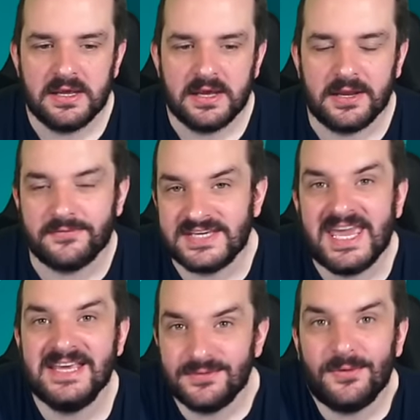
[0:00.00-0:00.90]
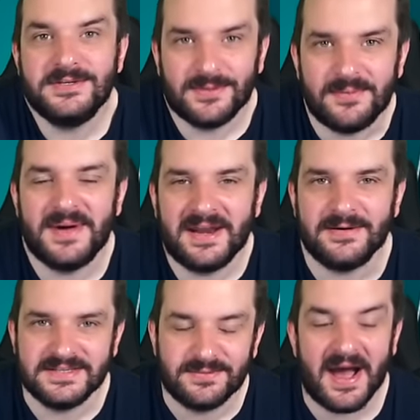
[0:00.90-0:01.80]
And obviously he's also on
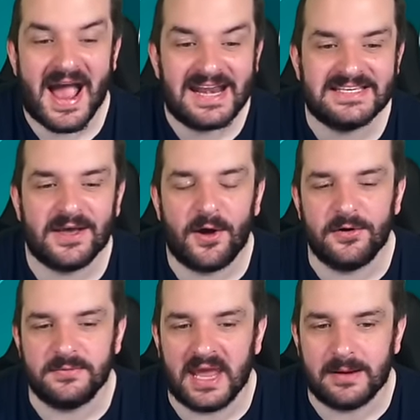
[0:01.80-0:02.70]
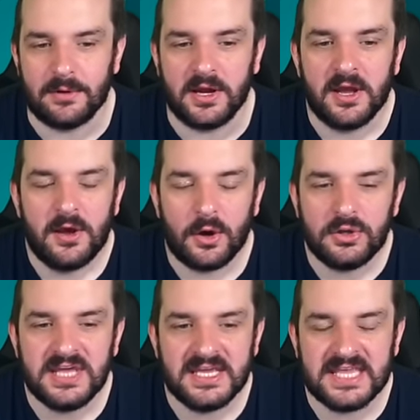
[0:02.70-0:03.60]
penalties as well. And it's a home game. Like,
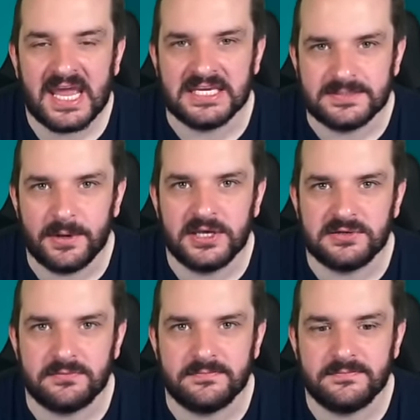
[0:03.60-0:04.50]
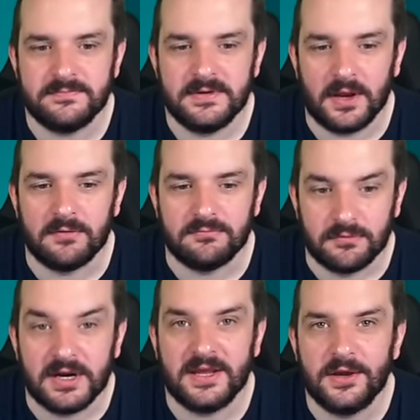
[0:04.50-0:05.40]
on their day, Spurs are, you know,
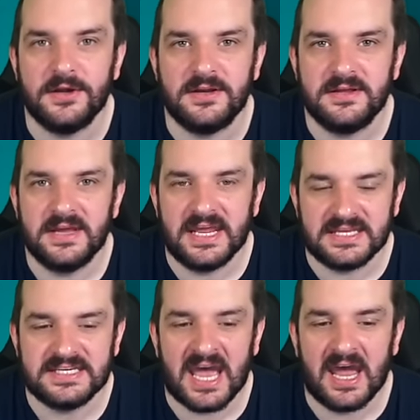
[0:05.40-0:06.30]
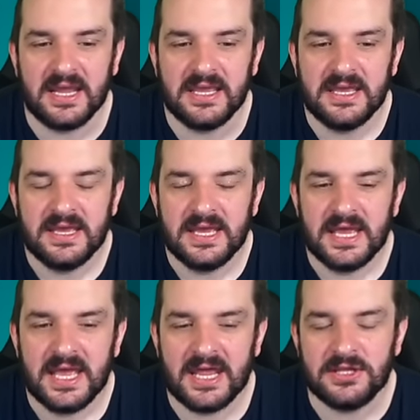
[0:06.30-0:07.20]
really good in attack.
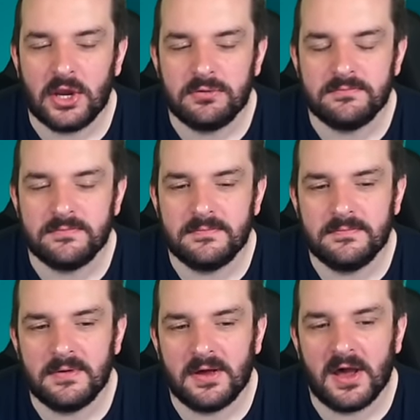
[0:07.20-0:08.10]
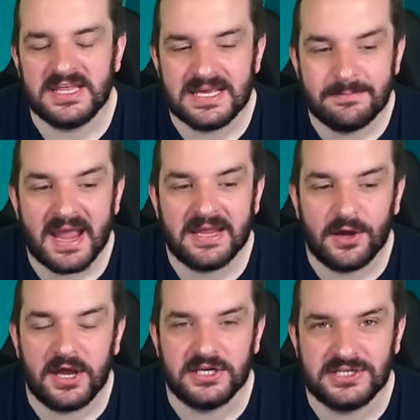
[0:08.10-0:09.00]
And I don't, I think Man
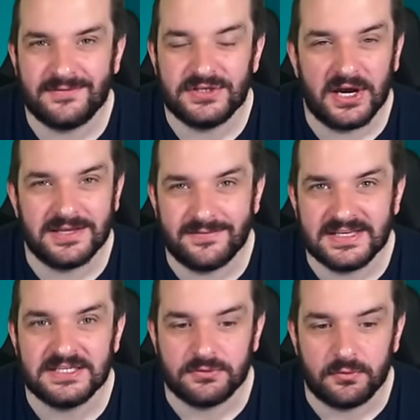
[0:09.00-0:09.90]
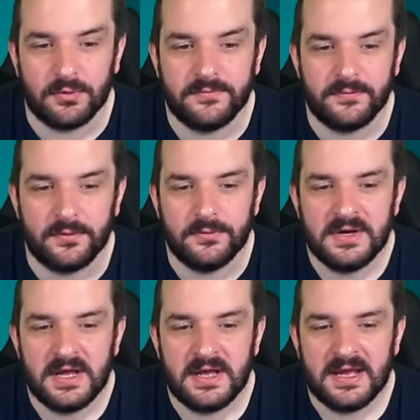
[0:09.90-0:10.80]
United and Sheffield United defences are awful.
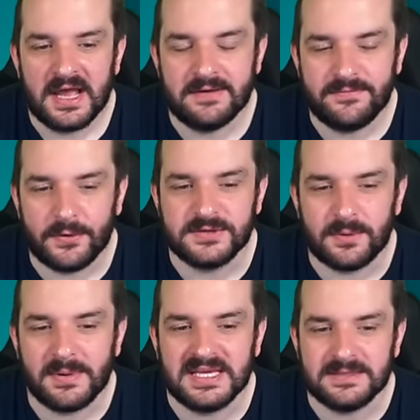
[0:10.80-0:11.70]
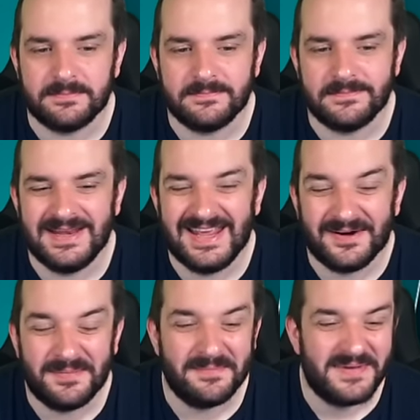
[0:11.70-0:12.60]
And Forest probably is a little
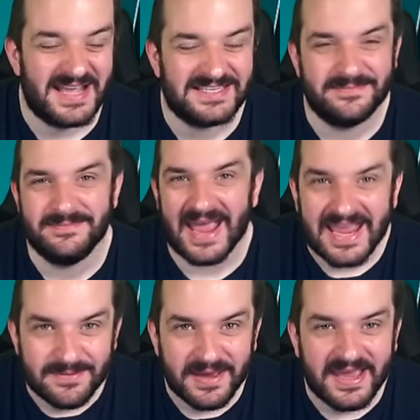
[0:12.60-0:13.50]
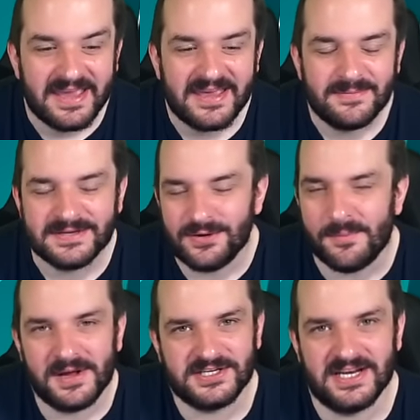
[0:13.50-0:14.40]
bit better, maybe. There's not
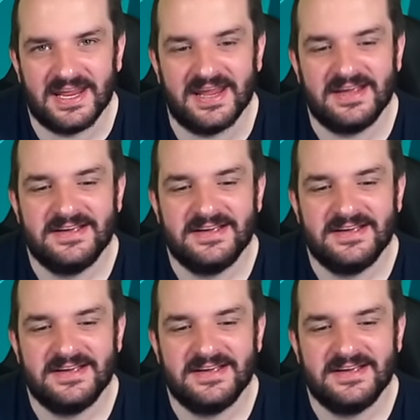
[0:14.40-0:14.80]
much in it.